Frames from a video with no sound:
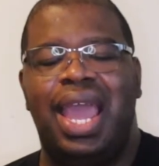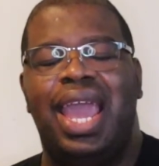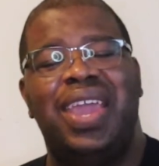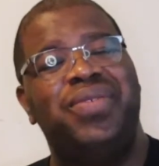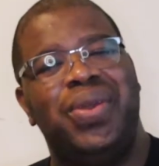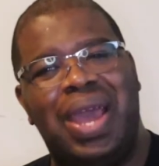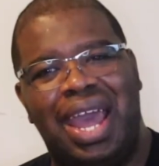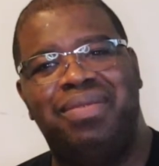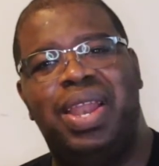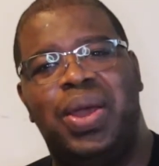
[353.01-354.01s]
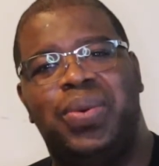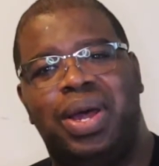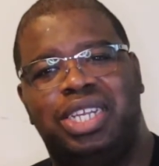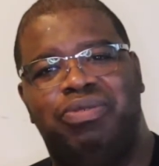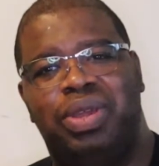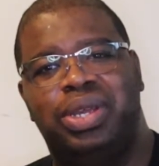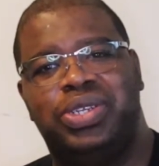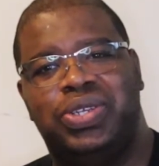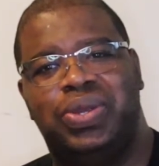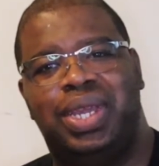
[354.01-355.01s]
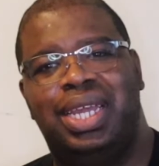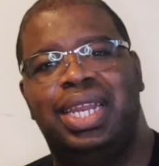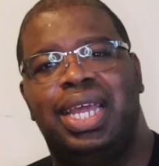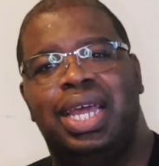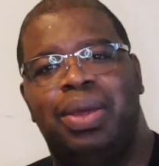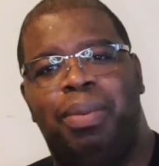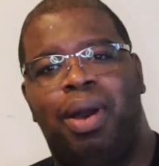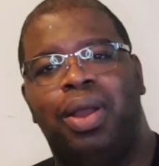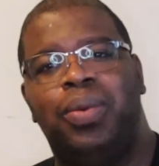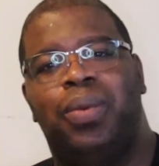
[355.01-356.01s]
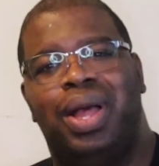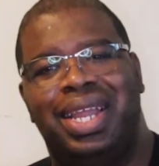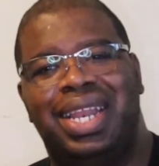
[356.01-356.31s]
If you have not watched Fear Street Part 1